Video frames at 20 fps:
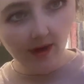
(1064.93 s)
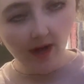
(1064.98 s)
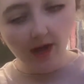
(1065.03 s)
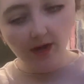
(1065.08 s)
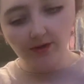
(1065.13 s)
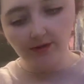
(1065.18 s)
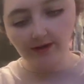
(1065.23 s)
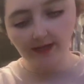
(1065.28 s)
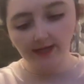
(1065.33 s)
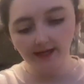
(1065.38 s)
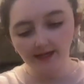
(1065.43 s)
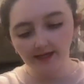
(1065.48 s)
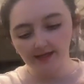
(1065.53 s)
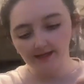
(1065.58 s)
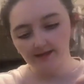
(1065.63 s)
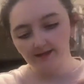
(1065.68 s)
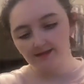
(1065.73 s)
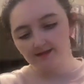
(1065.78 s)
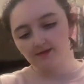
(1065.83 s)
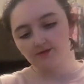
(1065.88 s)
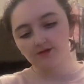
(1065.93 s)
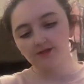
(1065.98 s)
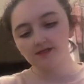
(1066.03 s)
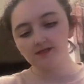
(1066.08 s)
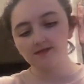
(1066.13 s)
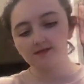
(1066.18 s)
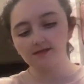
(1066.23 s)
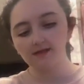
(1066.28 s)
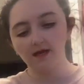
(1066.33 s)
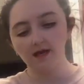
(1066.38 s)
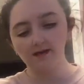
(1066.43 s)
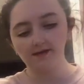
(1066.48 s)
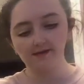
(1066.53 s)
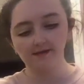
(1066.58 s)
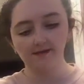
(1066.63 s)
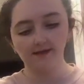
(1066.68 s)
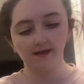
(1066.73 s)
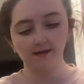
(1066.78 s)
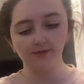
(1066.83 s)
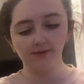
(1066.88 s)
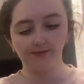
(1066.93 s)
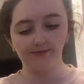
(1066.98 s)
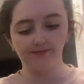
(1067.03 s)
Okay, so this is the last step.